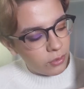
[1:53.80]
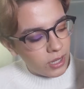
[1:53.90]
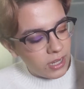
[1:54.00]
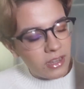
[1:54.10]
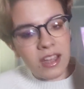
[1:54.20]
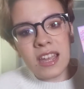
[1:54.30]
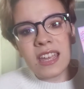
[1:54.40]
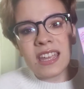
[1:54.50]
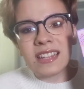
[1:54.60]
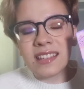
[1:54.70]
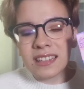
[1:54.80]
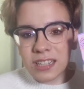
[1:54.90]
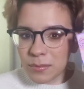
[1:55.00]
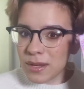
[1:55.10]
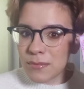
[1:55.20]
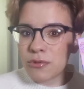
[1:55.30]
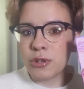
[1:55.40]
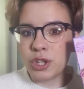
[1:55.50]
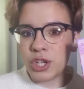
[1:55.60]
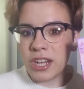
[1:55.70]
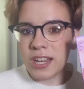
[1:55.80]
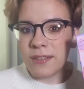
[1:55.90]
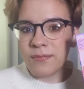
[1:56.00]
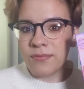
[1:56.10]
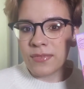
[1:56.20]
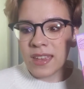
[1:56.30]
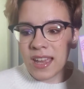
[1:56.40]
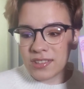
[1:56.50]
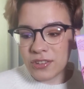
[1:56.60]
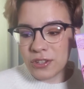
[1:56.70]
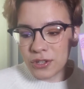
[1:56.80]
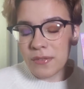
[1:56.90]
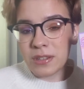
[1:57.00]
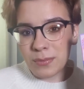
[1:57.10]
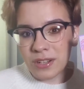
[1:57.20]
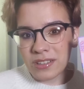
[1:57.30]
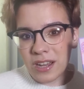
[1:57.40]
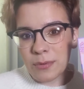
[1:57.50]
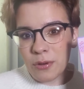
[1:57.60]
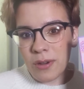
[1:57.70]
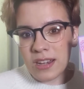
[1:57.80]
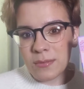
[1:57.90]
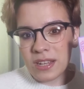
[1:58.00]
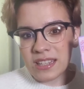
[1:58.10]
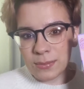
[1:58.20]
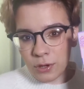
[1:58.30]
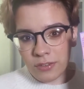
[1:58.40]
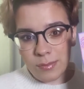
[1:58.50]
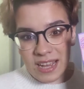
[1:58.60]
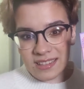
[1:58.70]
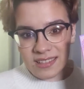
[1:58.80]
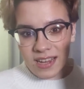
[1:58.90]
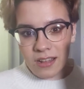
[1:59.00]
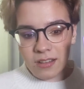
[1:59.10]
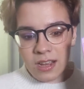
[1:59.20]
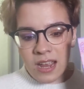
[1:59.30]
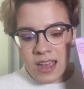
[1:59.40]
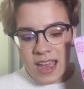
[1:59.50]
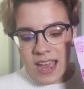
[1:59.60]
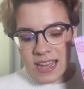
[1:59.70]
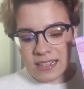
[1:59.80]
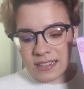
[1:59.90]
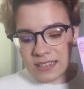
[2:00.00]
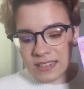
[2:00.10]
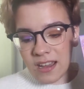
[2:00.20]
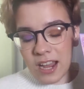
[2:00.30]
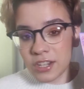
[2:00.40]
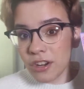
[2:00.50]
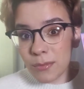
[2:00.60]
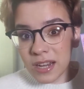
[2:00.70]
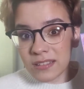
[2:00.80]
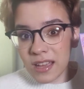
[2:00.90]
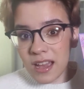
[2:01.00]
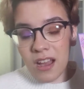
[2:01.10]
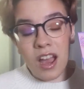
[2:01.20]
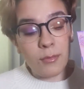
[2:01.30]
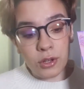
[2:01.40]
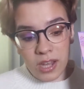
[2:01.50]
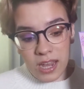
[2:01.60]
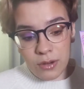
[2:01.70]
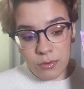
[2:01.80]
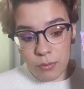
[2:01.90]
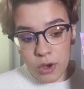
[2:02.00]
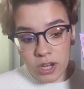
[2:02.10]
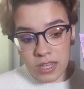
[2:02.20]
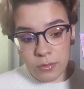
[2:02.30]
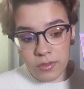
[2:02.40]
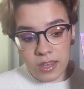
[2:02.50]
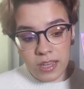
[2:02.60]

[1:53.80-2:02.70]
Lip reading: right here, it's a little bit more sheer. So you do have to build it up quite a bit. It's more of a pastel. And I don't mind that. I'm okay with working with